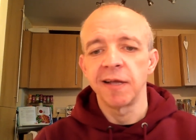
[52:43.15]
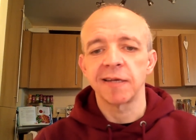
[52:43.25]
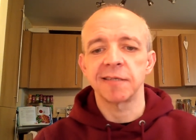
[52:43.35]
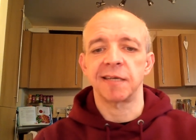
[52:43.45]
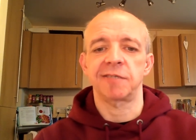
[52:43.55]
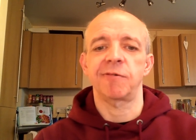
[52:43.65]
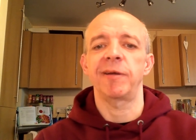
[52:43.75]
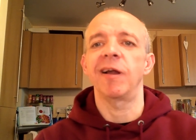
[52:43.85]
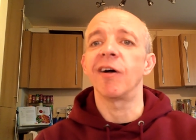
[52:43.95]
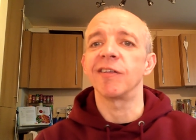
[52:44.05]
because that's what
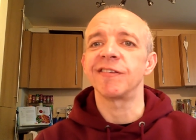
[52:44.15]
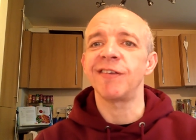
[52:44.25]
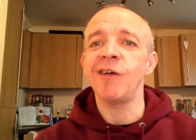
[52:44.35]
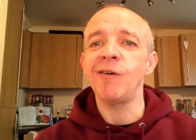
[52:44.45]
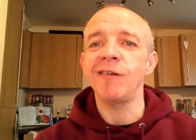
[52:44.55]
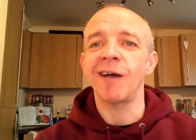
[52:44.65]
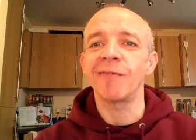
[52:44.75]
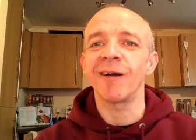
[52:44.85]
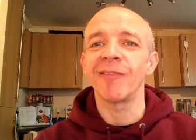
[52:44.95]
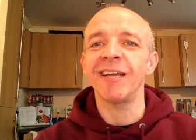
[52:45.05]
we like to do,
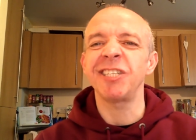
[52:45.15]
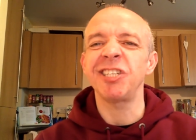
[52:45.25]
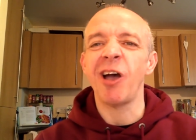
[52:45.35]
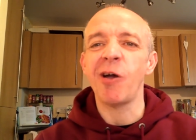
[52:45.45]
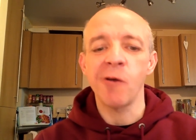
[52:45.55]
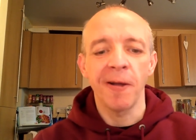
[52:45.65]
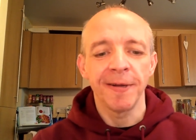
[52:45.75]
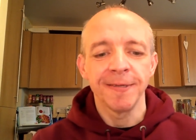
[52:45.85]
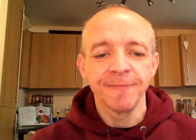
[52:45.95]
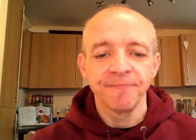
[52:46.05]
don't we, on this show?
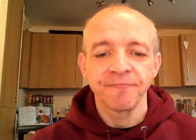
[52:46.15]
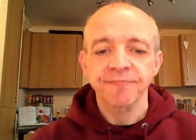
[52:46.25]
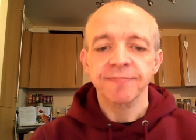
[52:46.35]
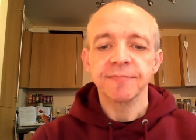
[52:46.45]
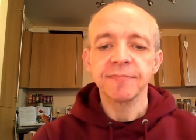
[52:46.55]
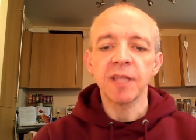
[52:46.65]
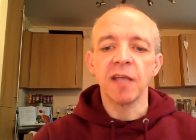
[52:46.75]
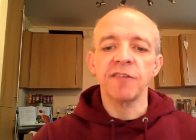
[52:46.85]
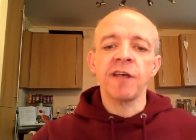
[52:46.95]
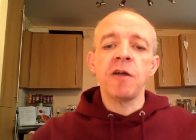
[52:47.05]

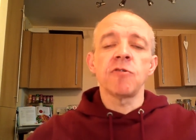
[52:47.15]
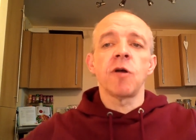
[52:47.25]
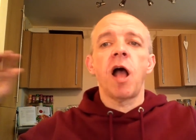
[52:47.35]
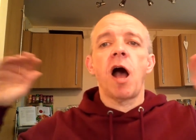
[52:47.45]
So,